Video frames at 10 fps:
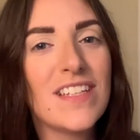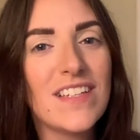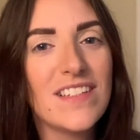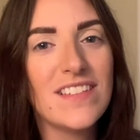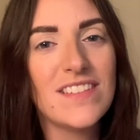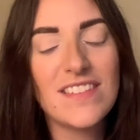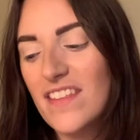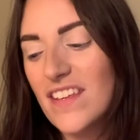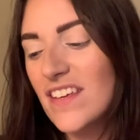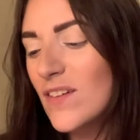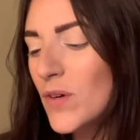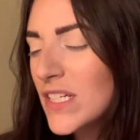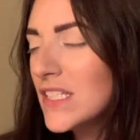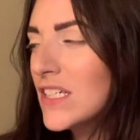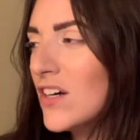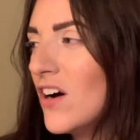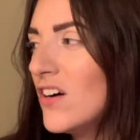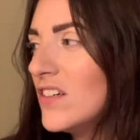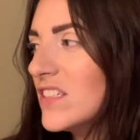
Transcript: is the, what is it called?